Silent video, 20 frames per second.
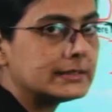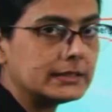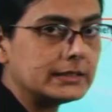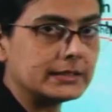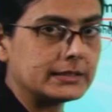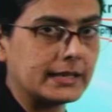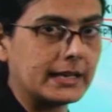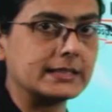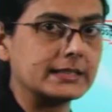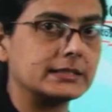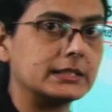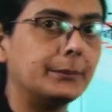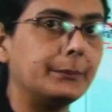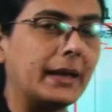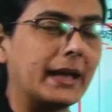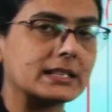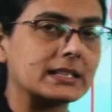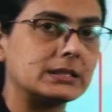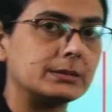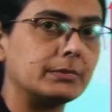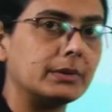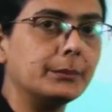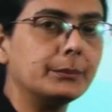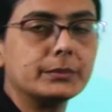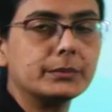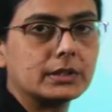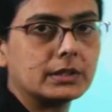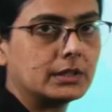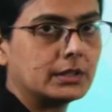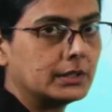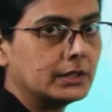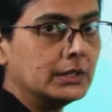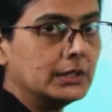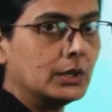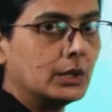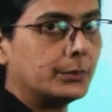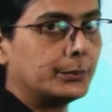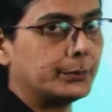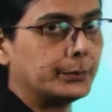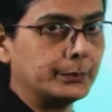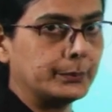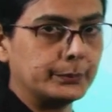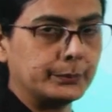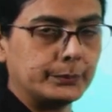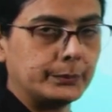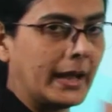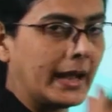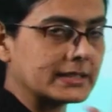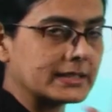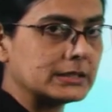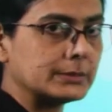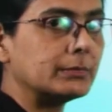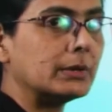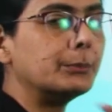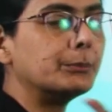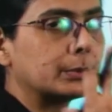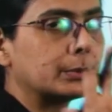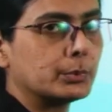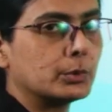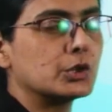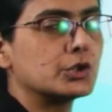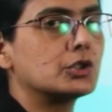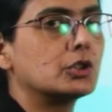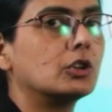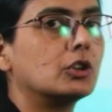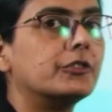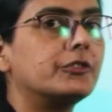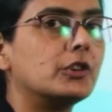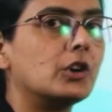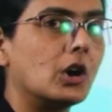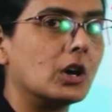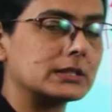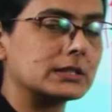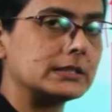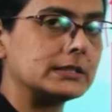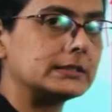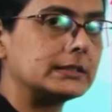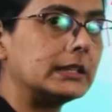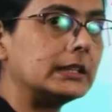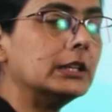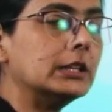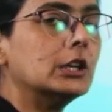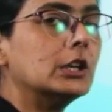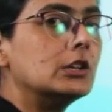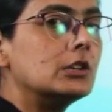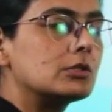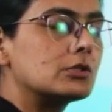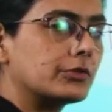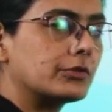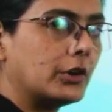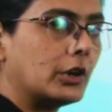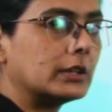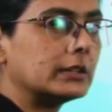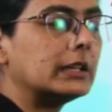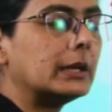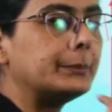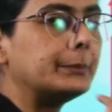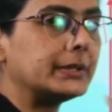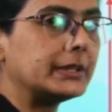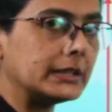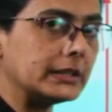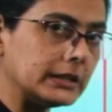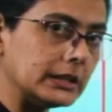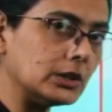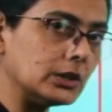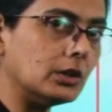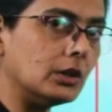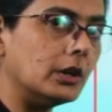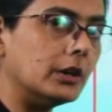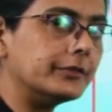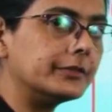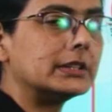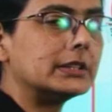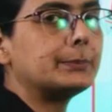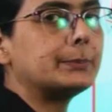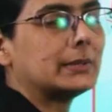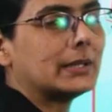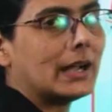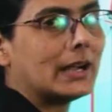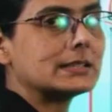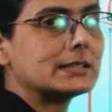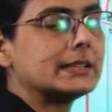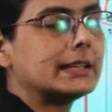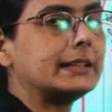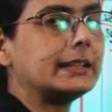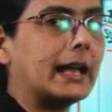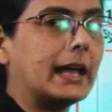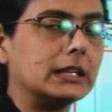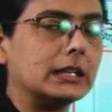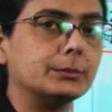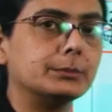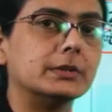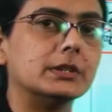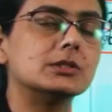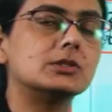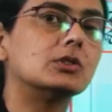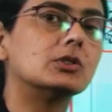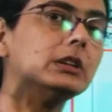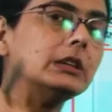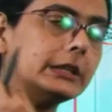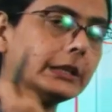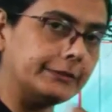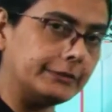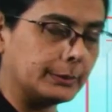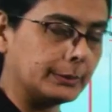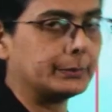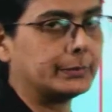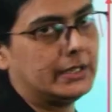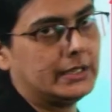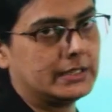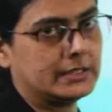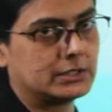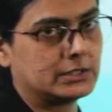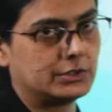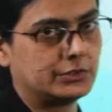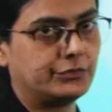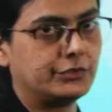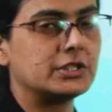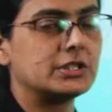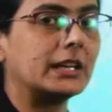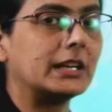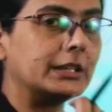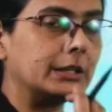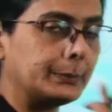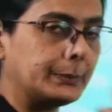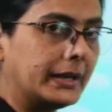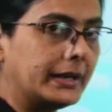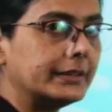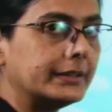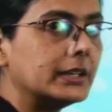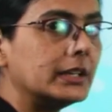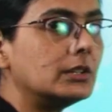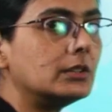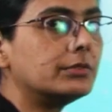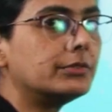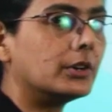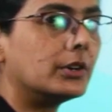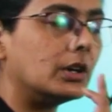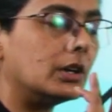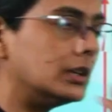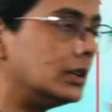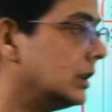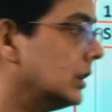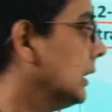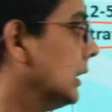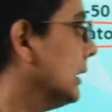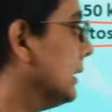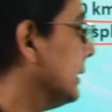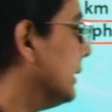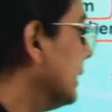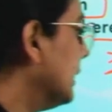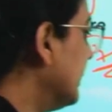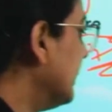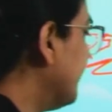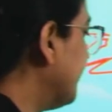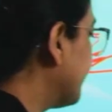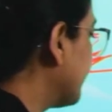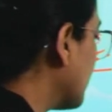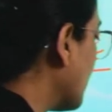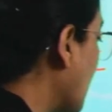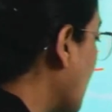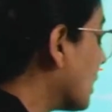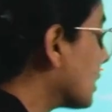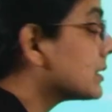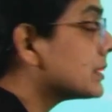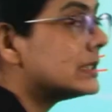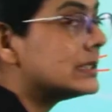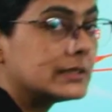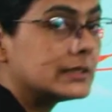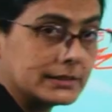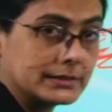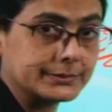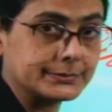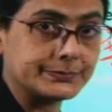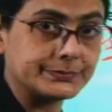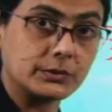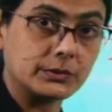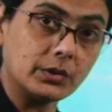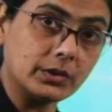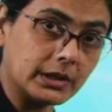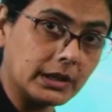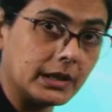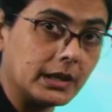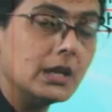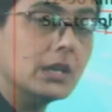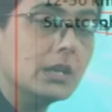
it has the maximum proportion of oxygen for the breathing of the plants and animals or living beings which are dependent for the oxygen. Okay.